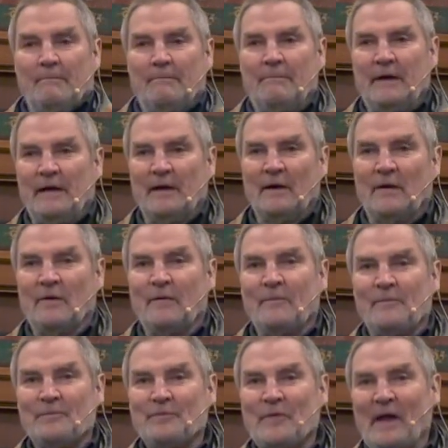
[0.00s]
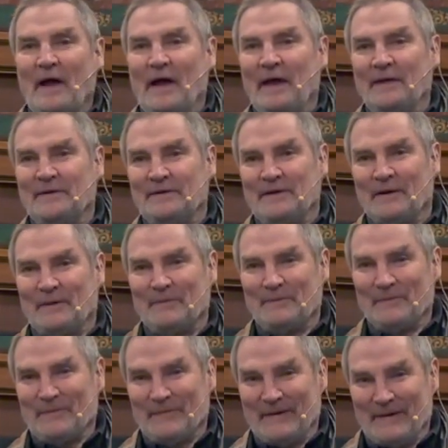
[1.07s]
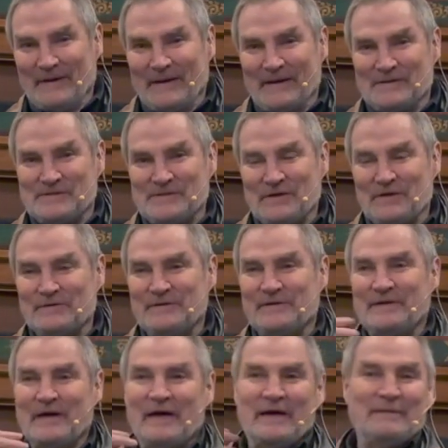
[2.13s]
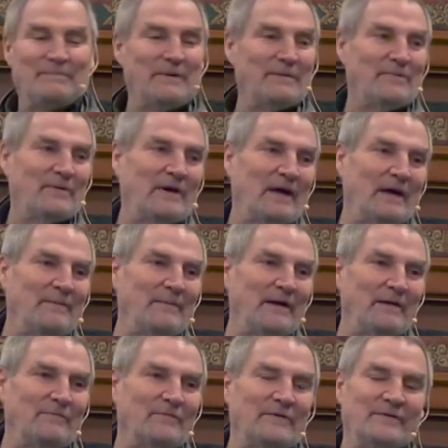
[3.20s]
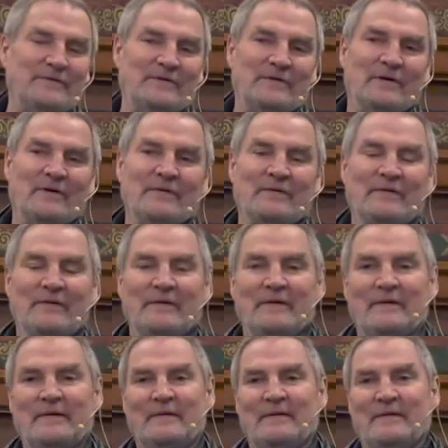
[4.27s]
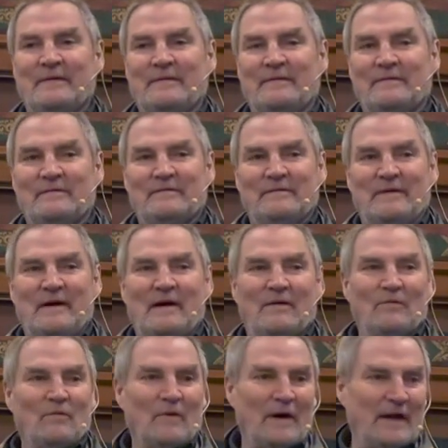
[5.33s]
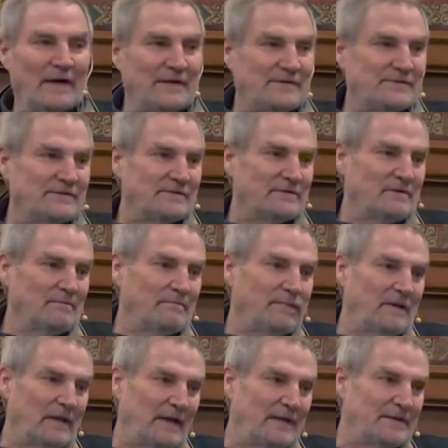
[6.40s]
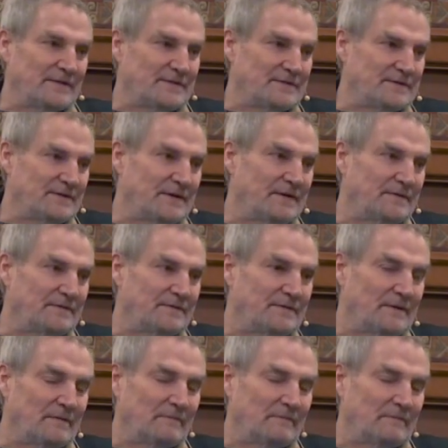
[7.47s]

Bingo. And so today people came in with, you know, outrage and complaints and